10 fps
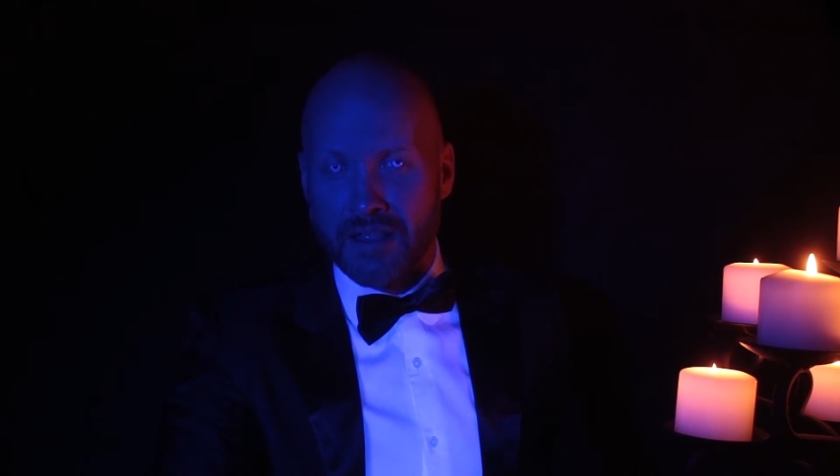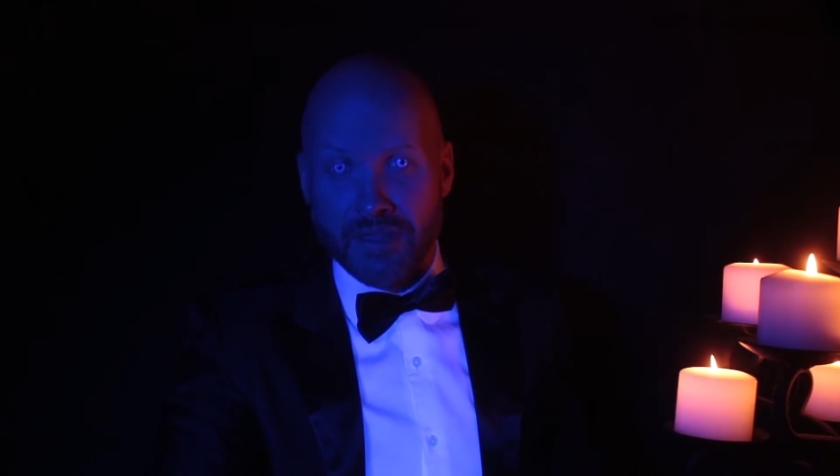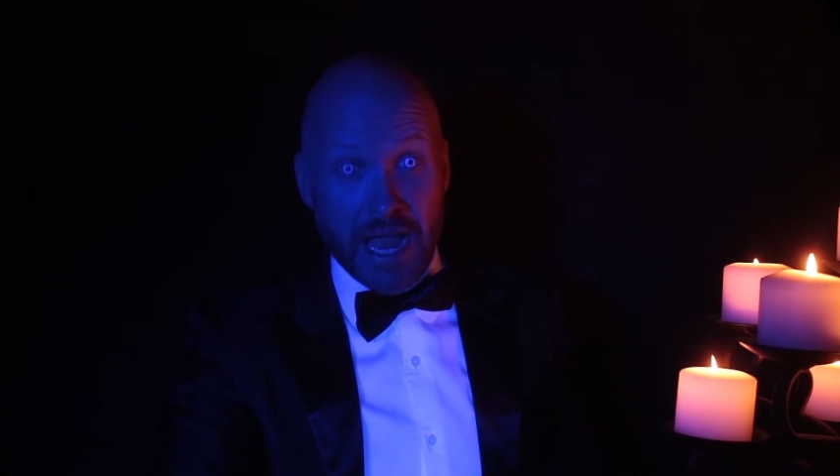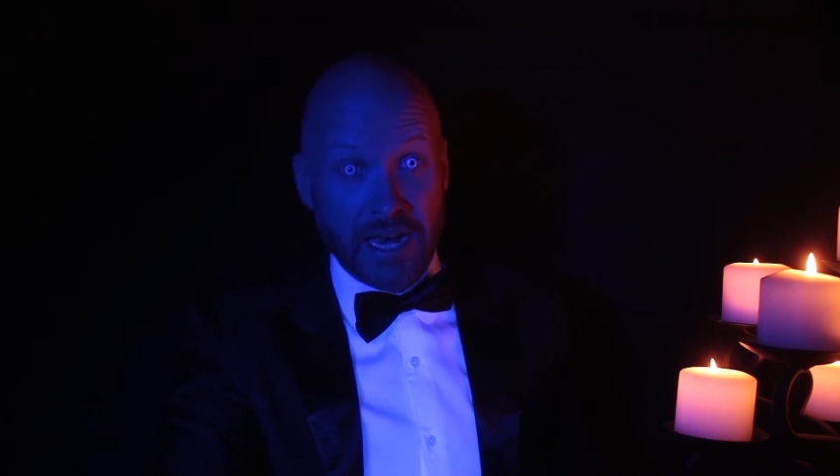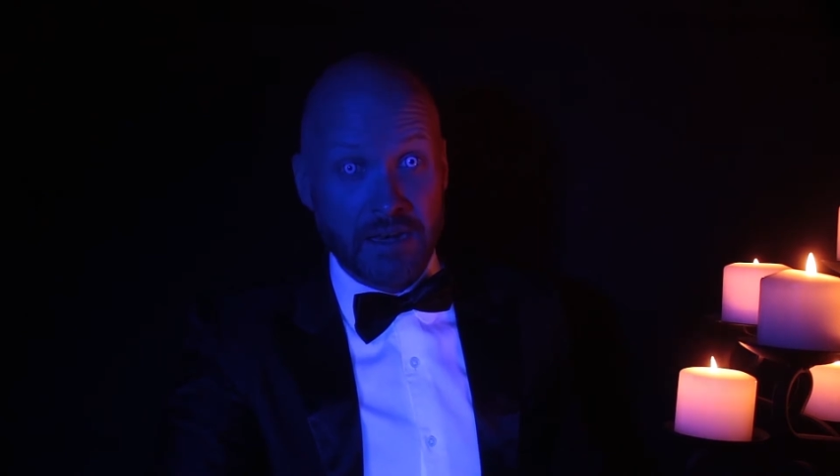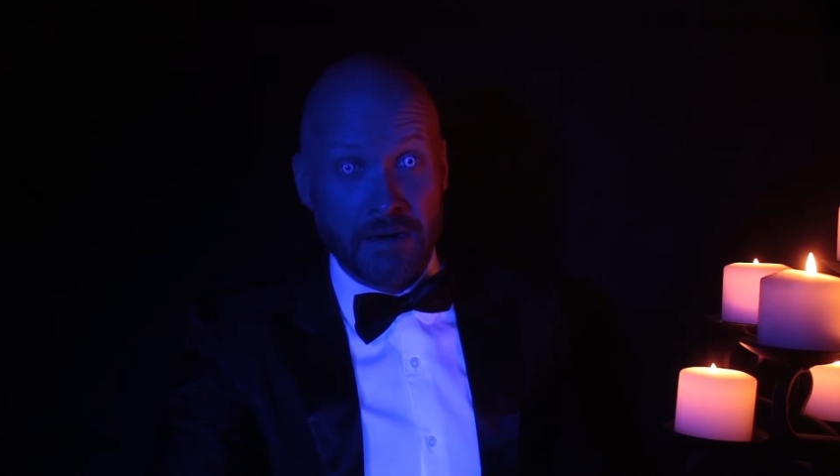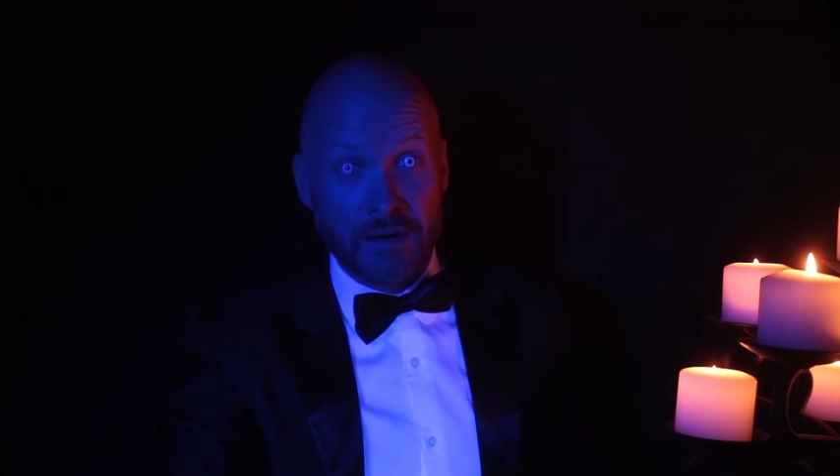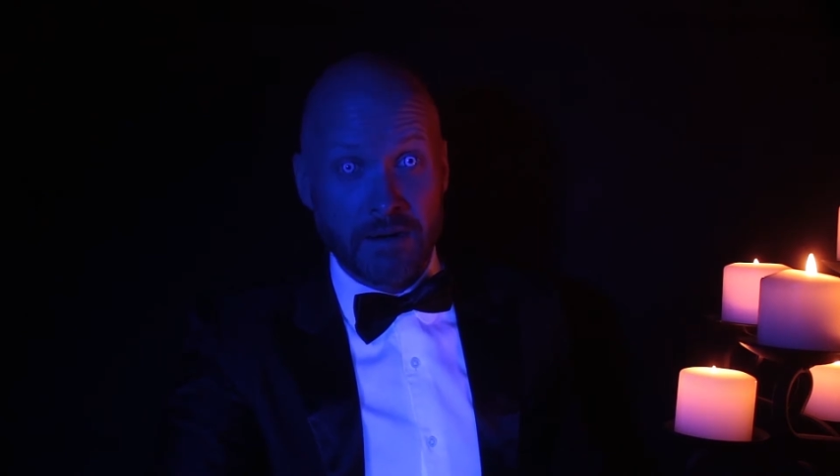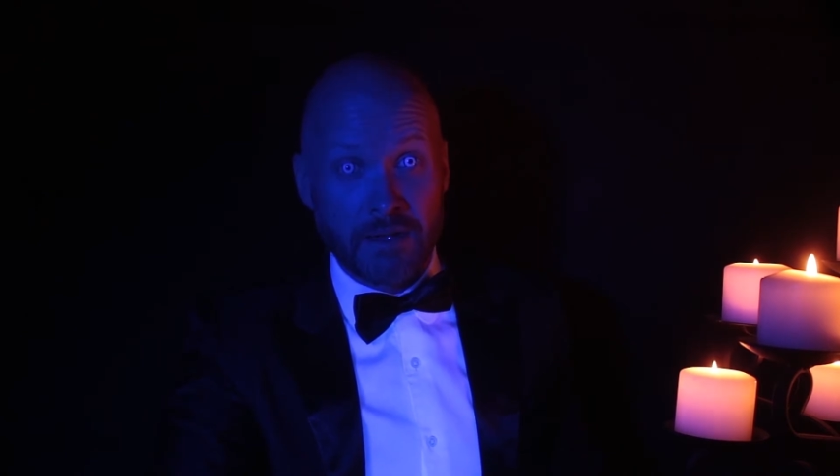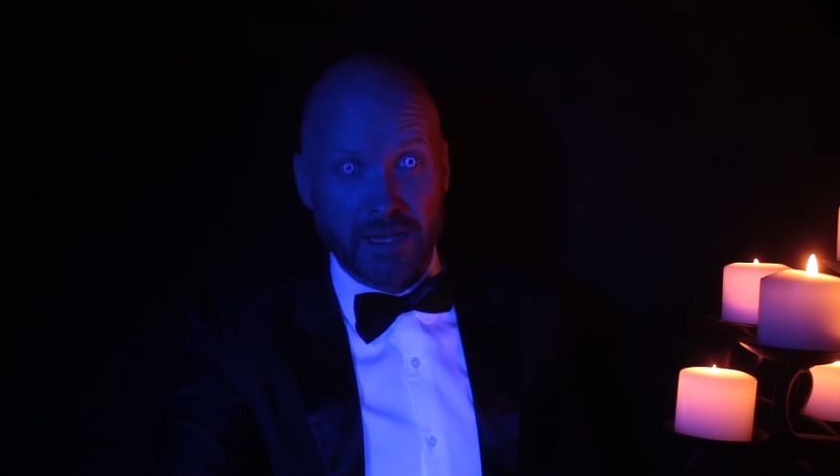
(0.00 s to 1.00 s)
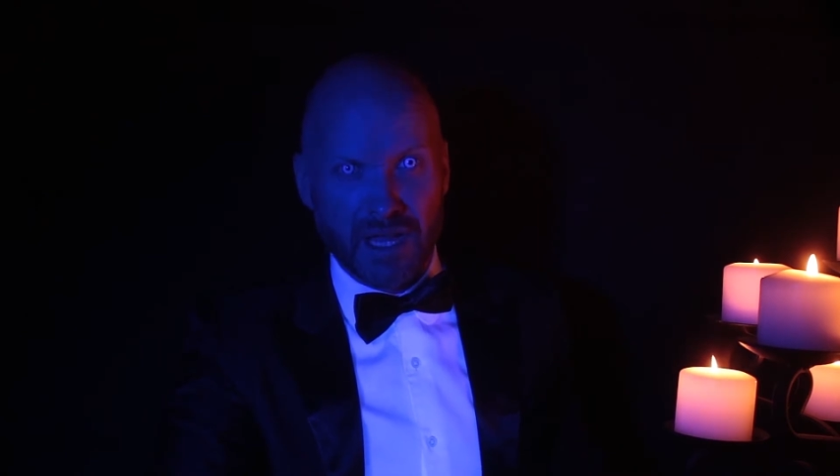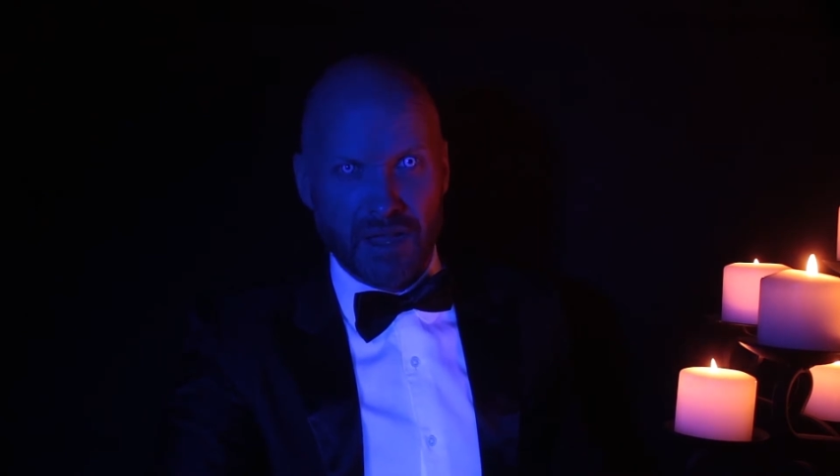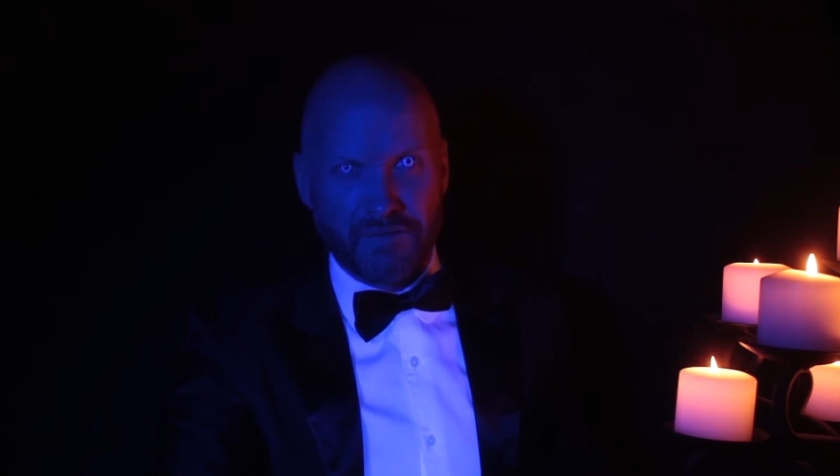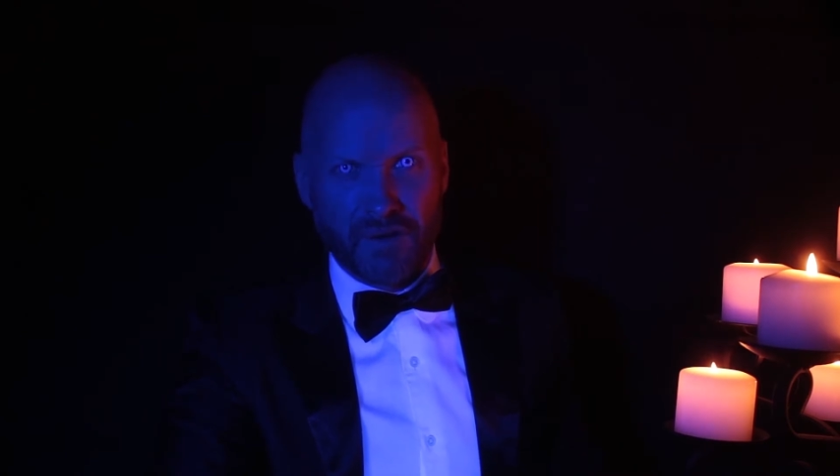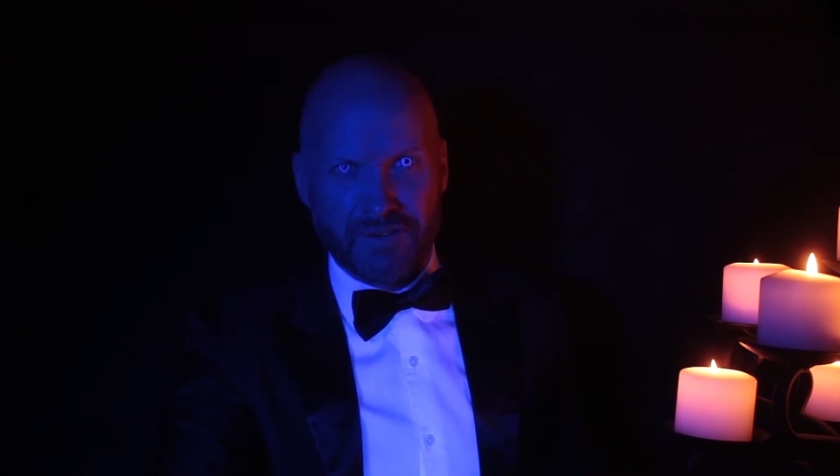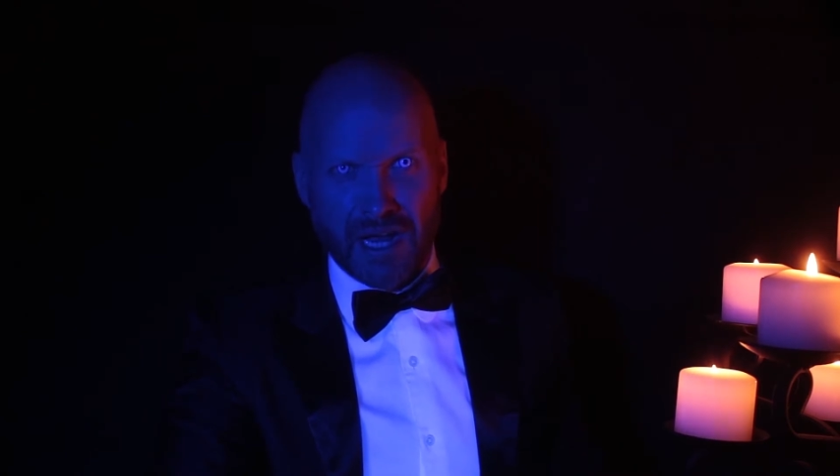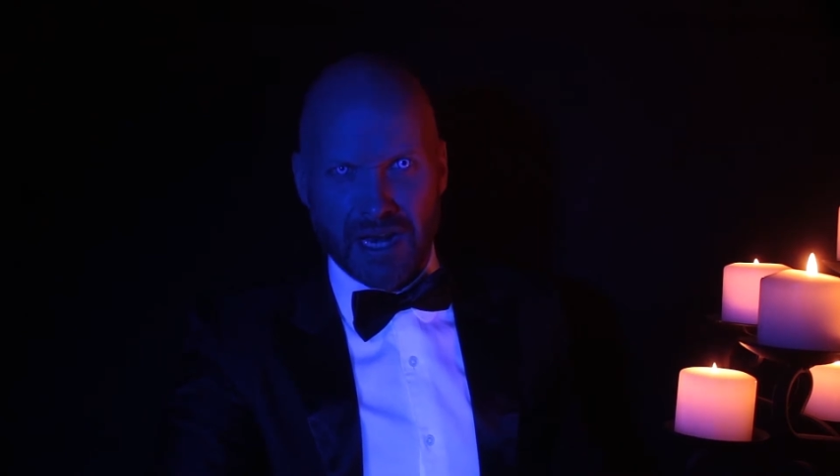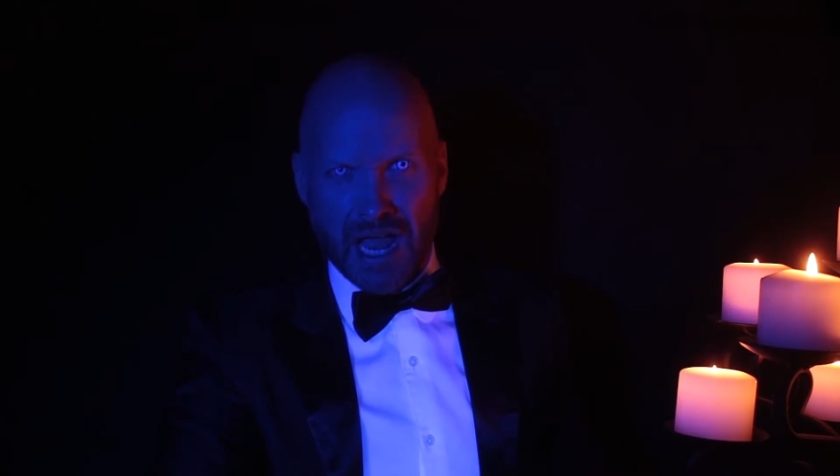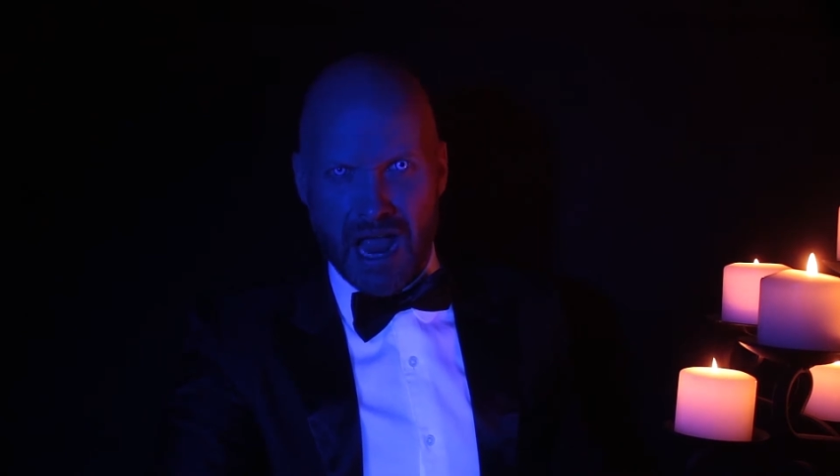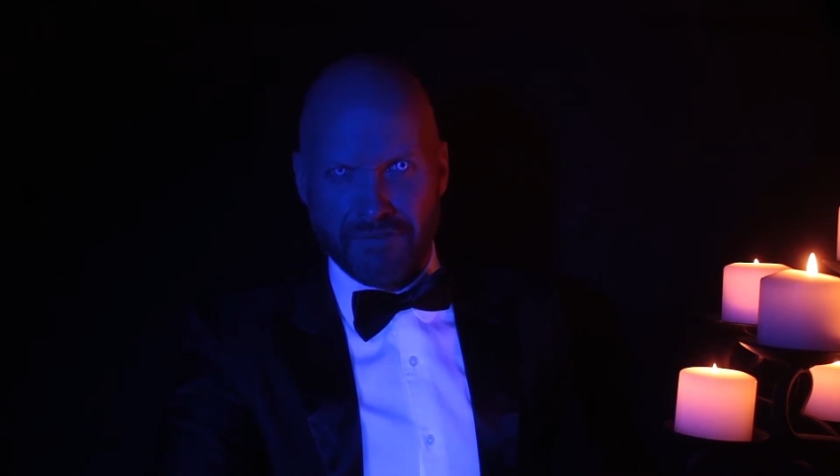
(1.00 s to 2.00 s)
Then, if you've done